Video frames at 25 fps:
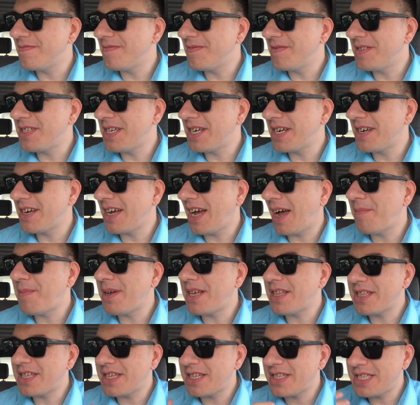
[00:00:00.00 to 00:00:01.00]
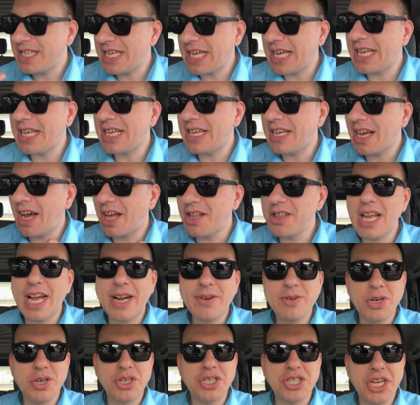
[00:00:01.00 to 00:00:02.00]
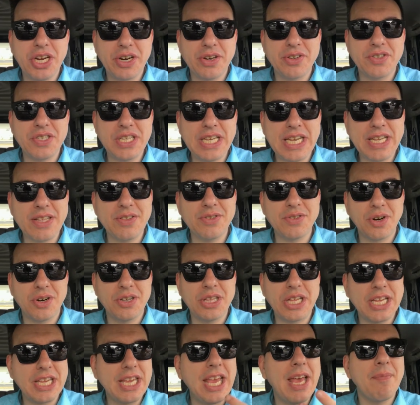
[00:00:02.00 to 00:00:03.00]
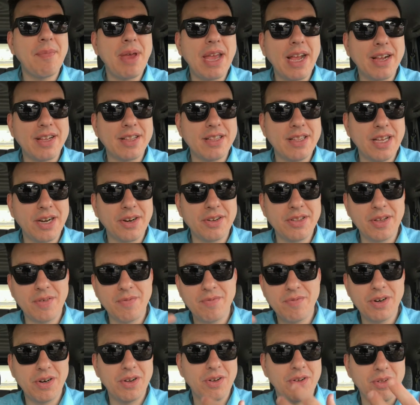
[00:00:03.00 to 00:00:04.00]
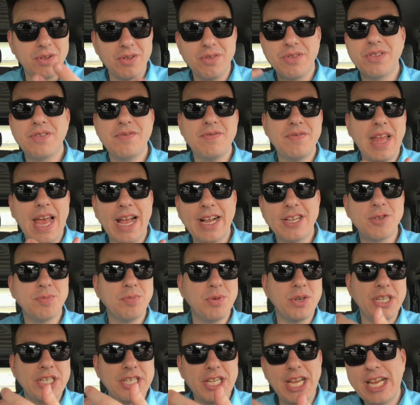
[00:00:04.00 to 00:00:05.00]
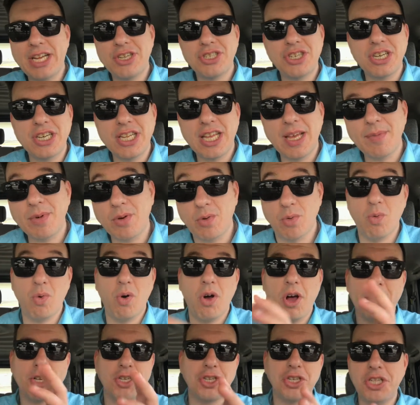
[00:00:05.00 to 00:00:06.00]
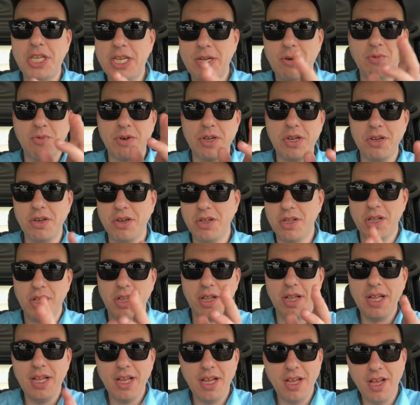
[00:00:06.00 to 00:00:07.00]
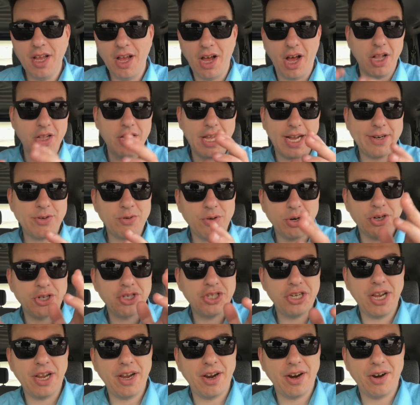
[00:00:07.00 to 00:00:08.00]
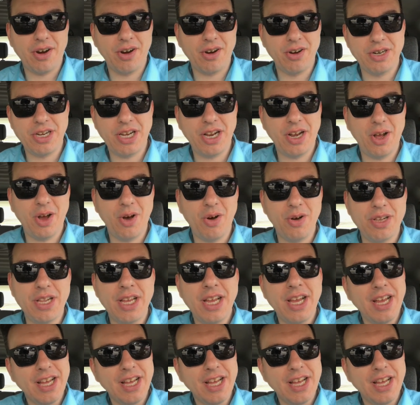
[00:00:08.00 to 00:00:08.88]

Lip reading: The electric chair scenes are the gimmick. They're the real exploitation gimmick. Watch the real electric chair, you know, and